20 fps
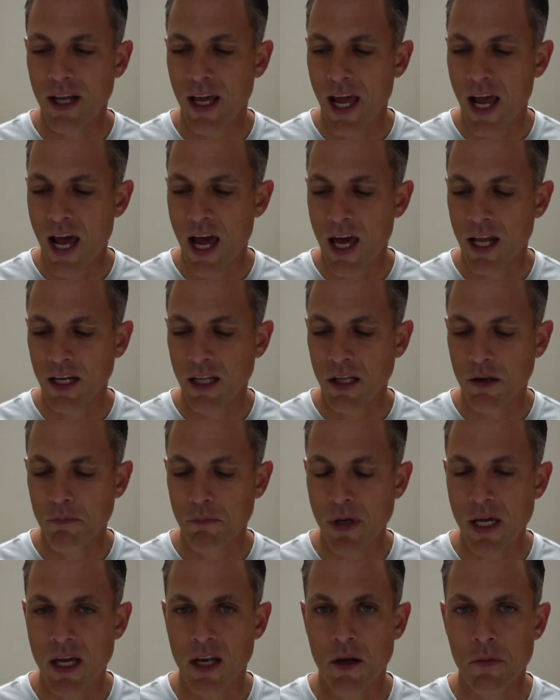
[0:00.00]
and in
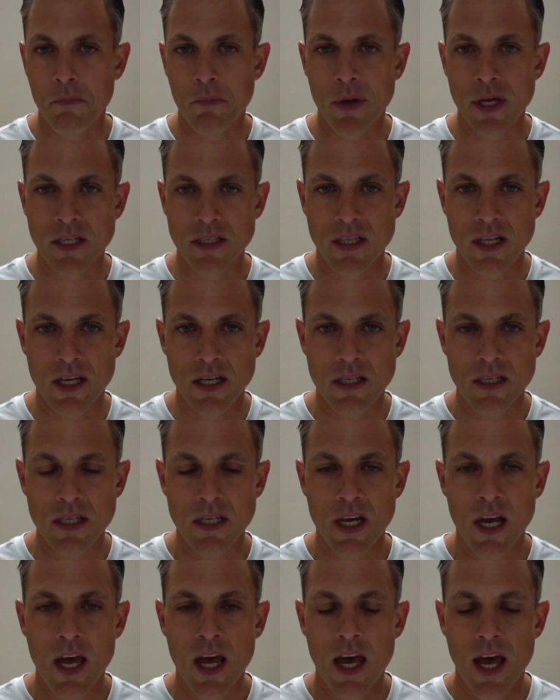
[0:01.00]
being in business